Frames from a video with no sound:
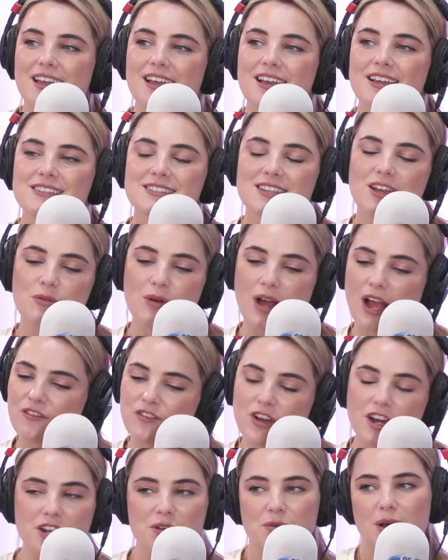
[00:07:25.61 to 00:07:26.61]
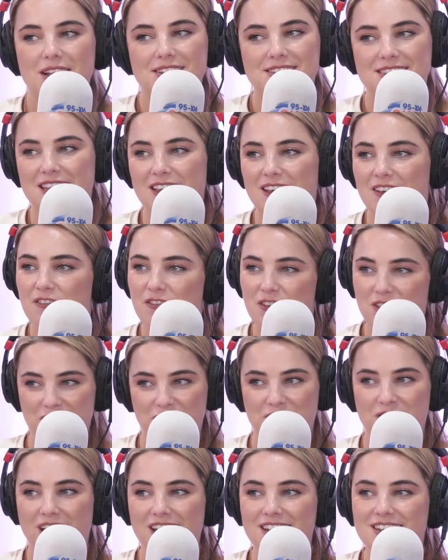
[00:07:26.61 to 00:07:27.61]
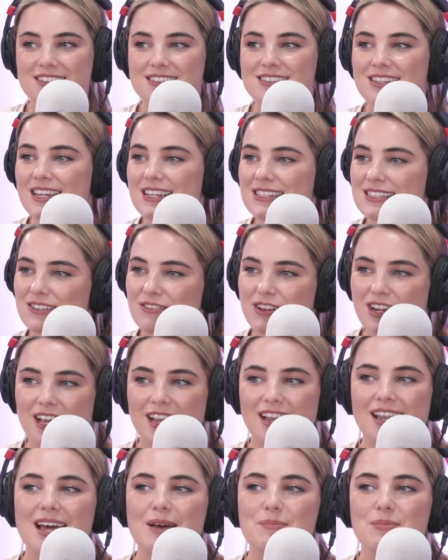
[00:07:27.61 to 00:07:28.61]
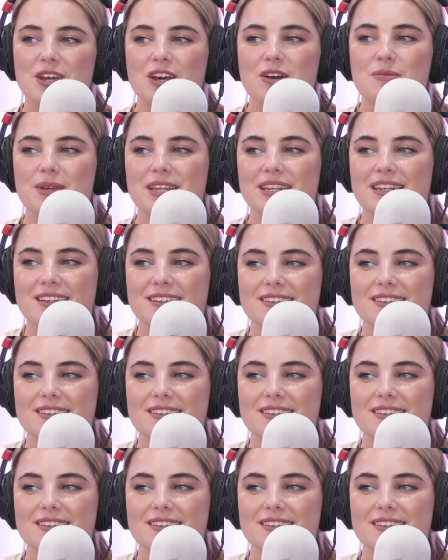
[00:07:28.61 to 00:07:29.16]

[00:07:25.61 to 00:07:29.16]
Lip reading: So I've got to ask it for the fans: is there a collab coming?